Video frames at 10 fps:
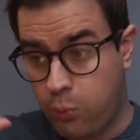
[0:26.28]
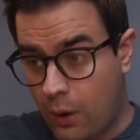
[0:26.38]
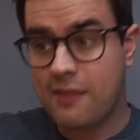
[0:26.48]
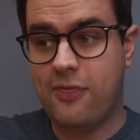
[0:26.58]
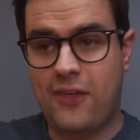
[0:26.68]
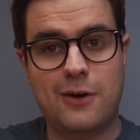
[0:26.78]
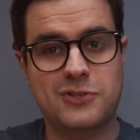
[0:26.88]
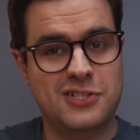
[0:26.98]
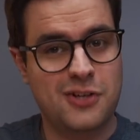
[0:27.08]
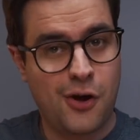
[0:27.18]

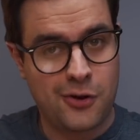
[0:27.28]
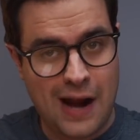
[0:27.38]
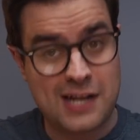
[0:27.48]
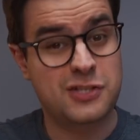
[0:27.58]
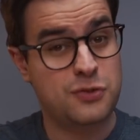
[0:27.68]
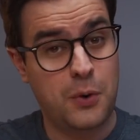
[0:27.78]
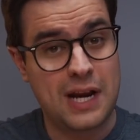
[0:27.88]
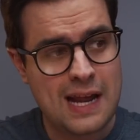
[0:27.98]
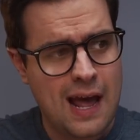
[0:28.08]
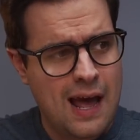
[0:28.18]
$1,000
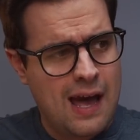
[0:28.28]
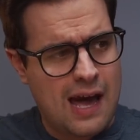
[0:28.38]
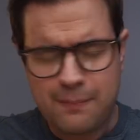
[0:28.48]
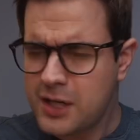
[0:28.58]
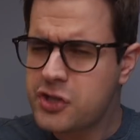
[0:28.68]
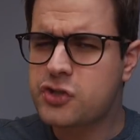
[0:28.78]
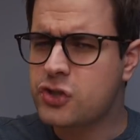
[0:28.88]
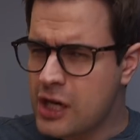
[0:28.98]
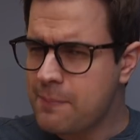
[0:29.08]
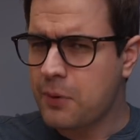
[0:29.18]
S20 at a much
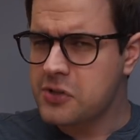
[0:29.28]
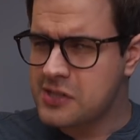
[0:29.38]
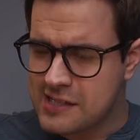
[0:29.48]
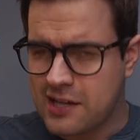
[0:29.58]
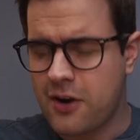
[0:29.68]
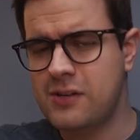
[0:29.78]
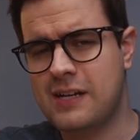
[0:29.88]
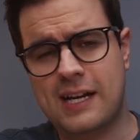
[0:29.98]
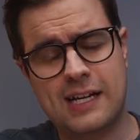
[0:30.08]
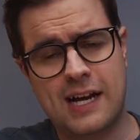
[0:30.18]
cheaper $699
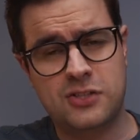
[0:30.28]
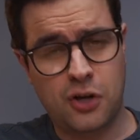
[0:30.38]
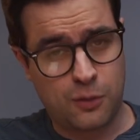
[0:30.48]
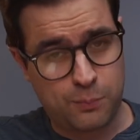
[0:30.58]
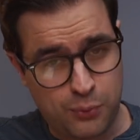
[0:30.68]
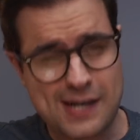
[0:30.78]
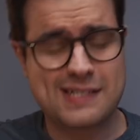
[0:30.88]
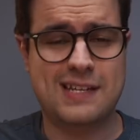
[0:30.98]
price